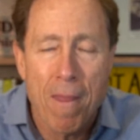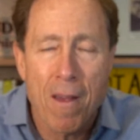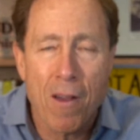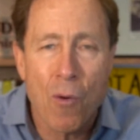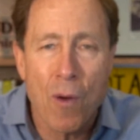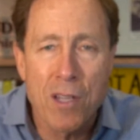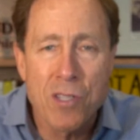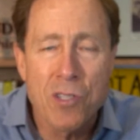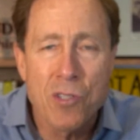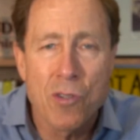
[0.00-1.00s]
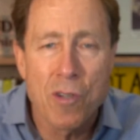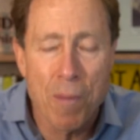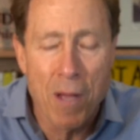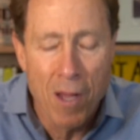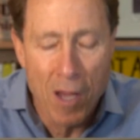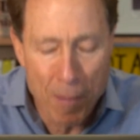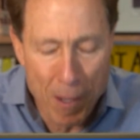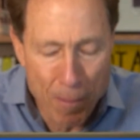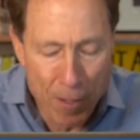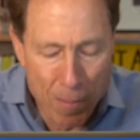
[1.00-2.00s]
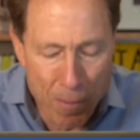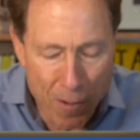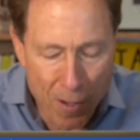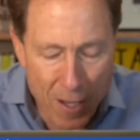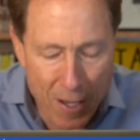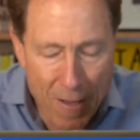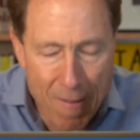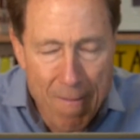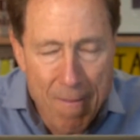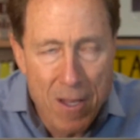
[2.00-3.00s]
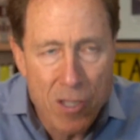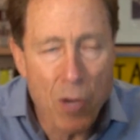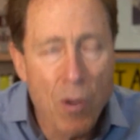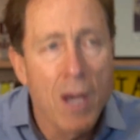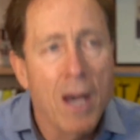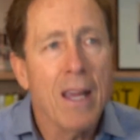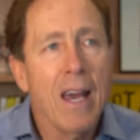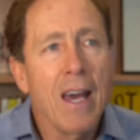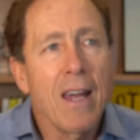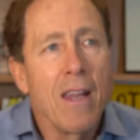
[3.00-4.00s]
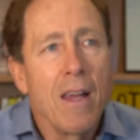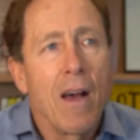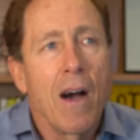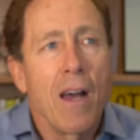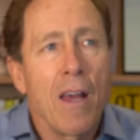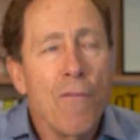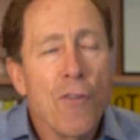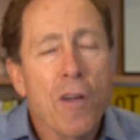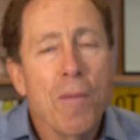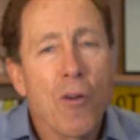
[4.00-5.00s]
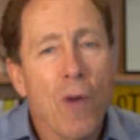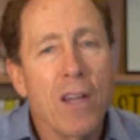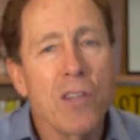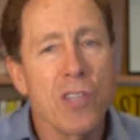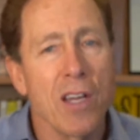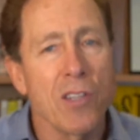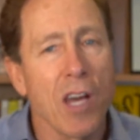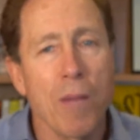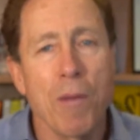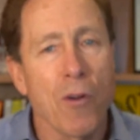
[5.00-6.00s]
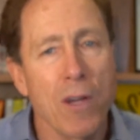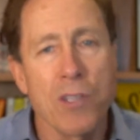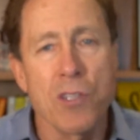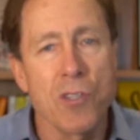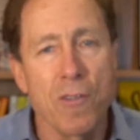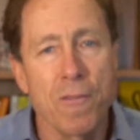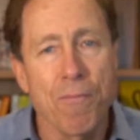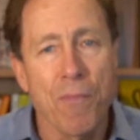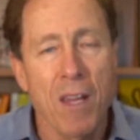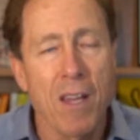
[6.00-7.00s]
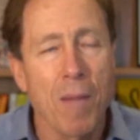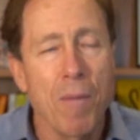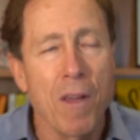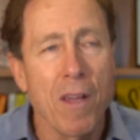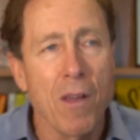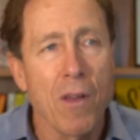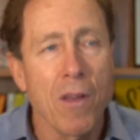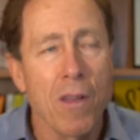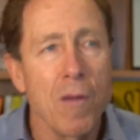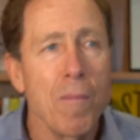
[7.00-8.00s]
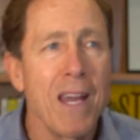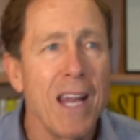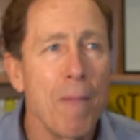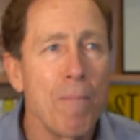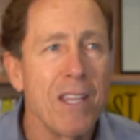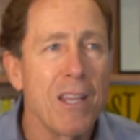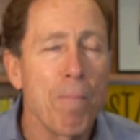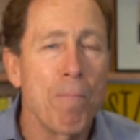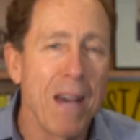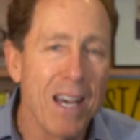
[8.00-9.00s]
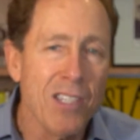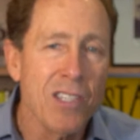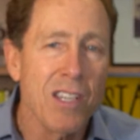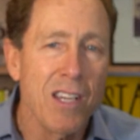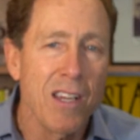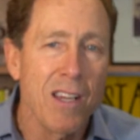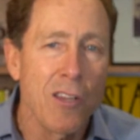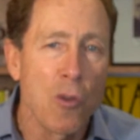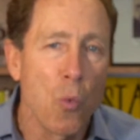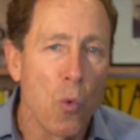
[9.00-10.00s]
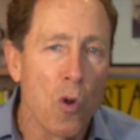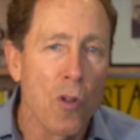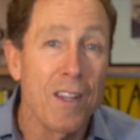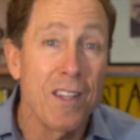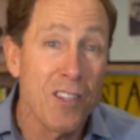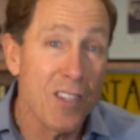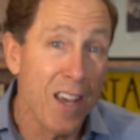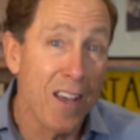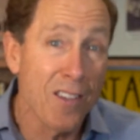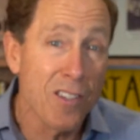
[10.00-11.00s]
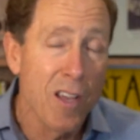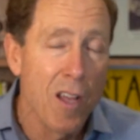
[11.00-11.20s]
A crazy student about people, okay? So again, if you're going to be great in sales, you got to be a crazy student. You may not be the best in the world in sales,